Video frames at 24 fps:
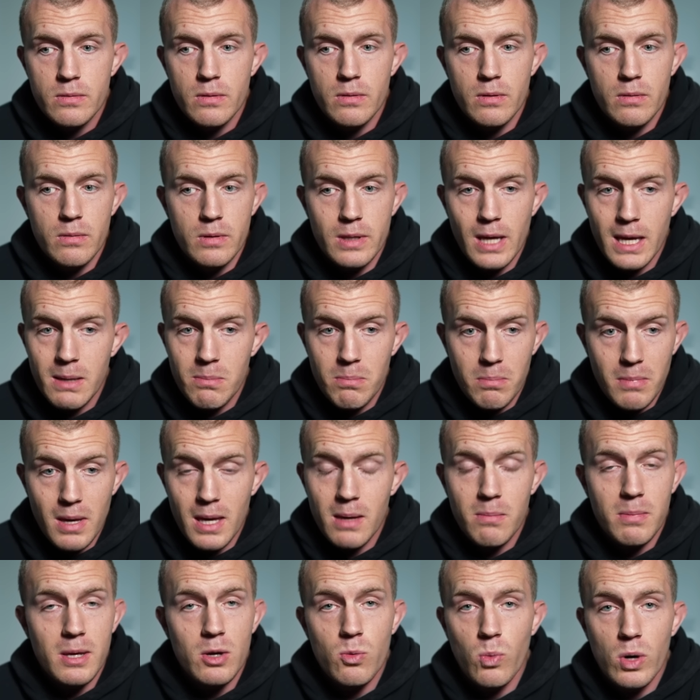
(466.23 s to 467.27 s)
they may
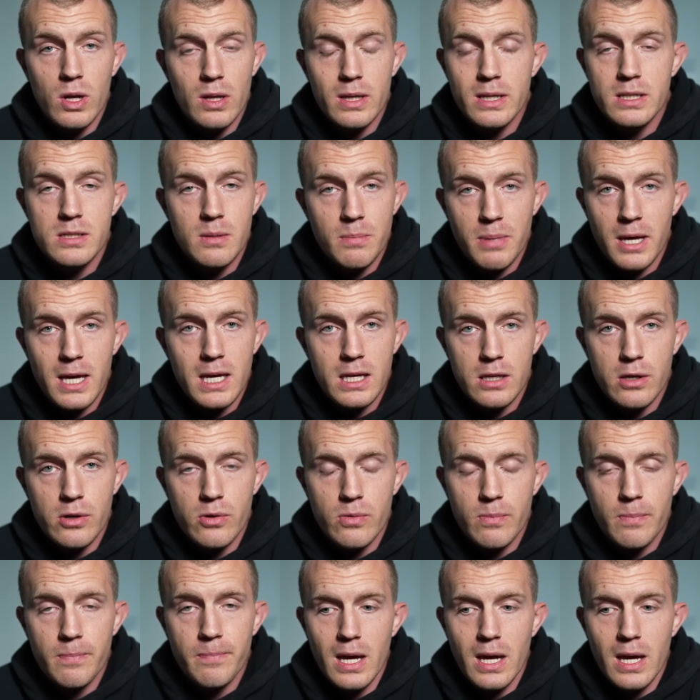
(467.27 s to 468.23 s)
be willing to pay you.